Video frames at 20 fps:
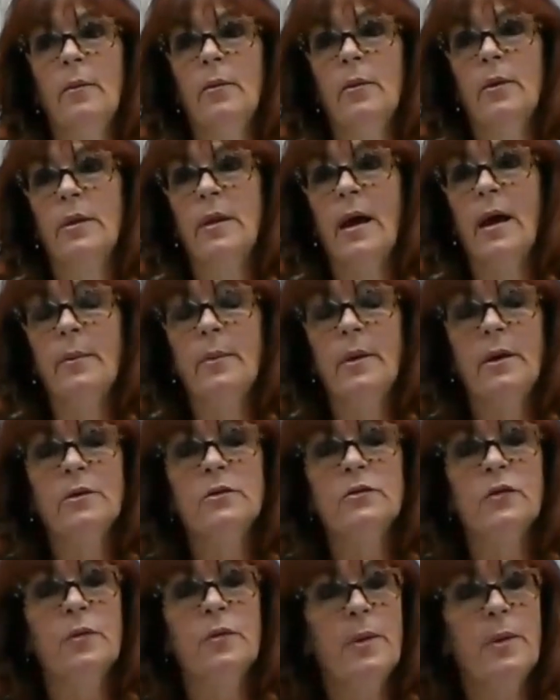What that
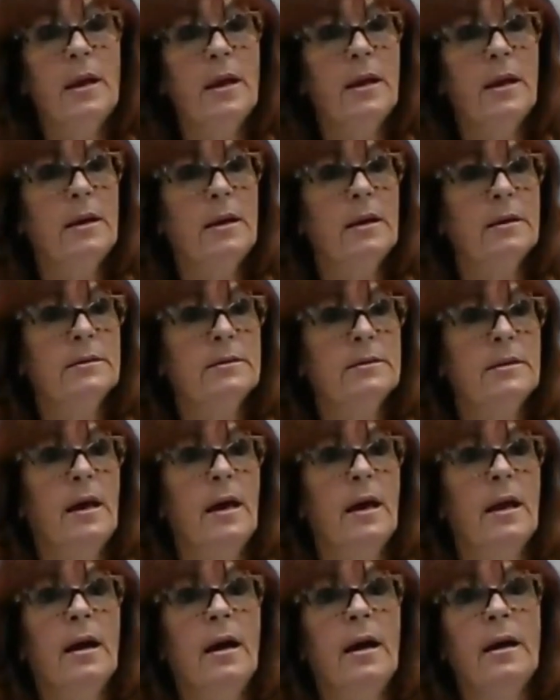means for me is
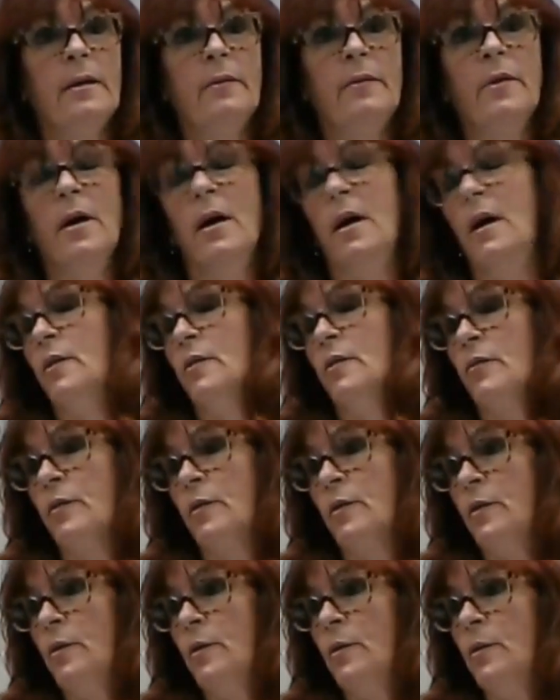that I have gone
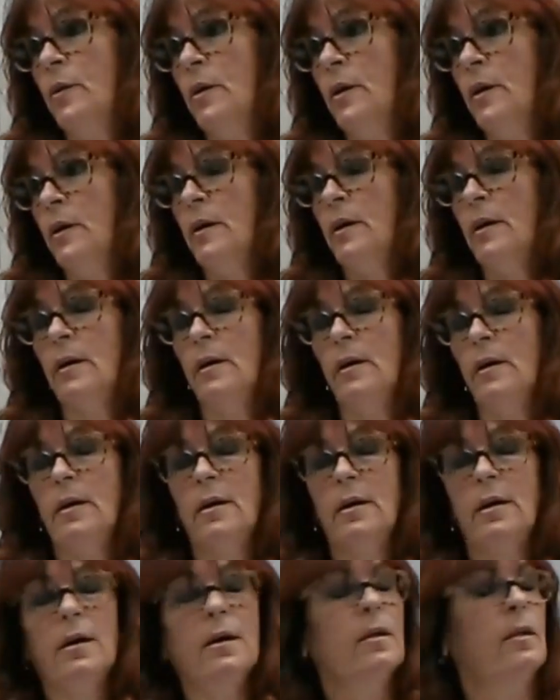through
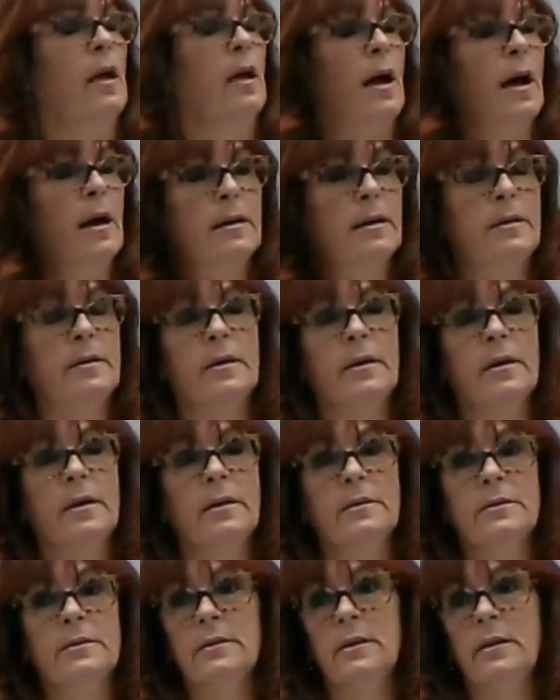a lot of
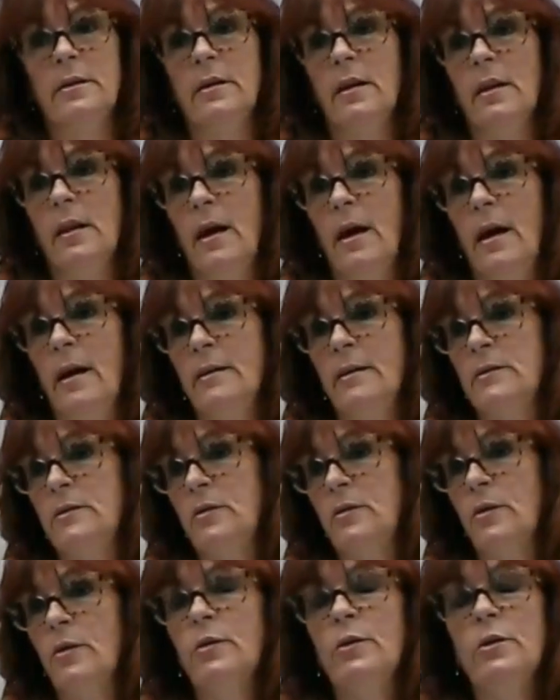things in the
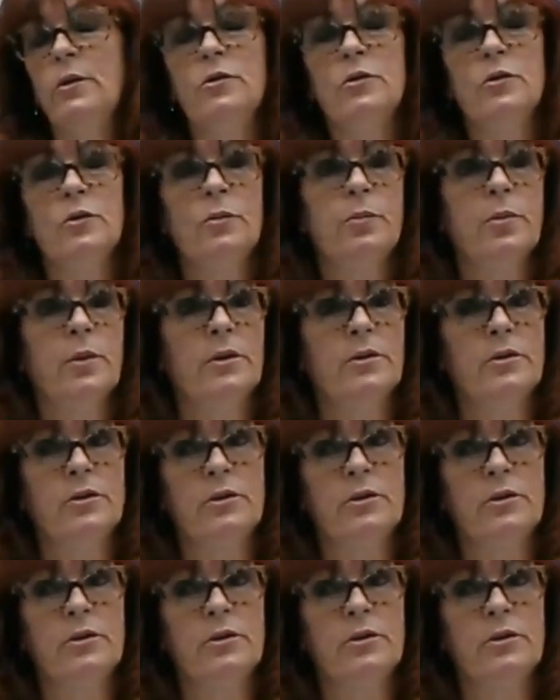last 32 plus